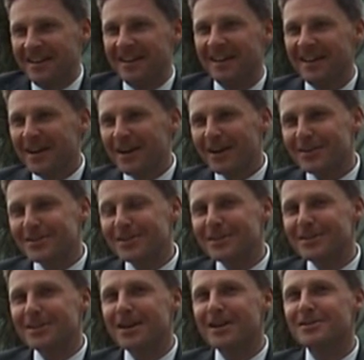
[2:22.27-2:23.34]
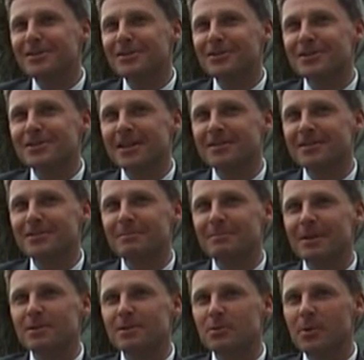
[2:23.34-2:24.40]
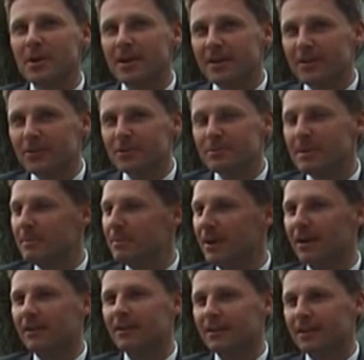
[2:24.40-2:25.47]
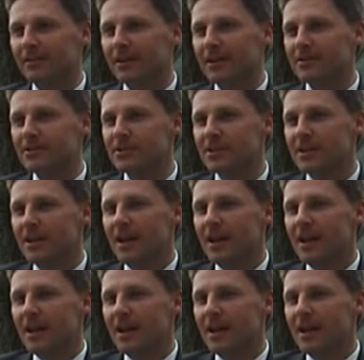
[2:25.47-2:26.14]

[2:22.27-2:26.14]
Because it is hard to understand sometimes where those people are on the ground.